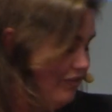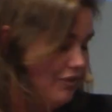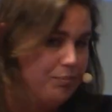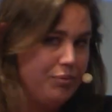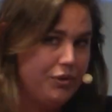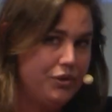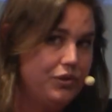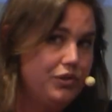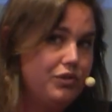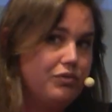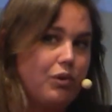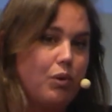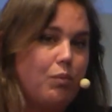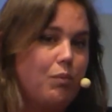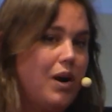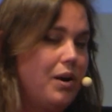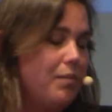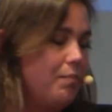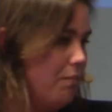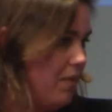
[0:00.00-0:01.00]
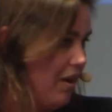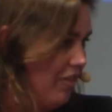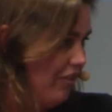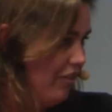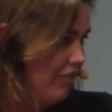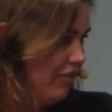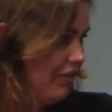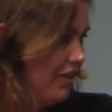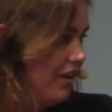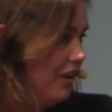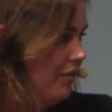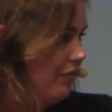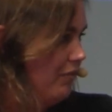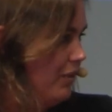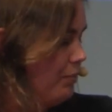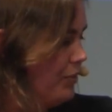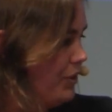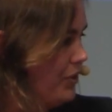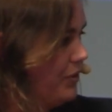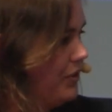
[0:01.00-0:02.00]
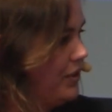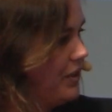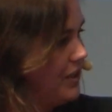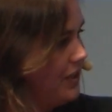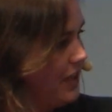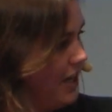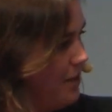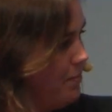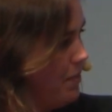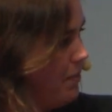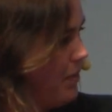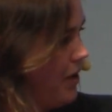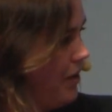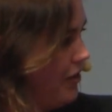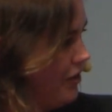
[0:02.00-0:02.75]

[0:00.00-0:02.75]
produce for 1 month, we produce the same amount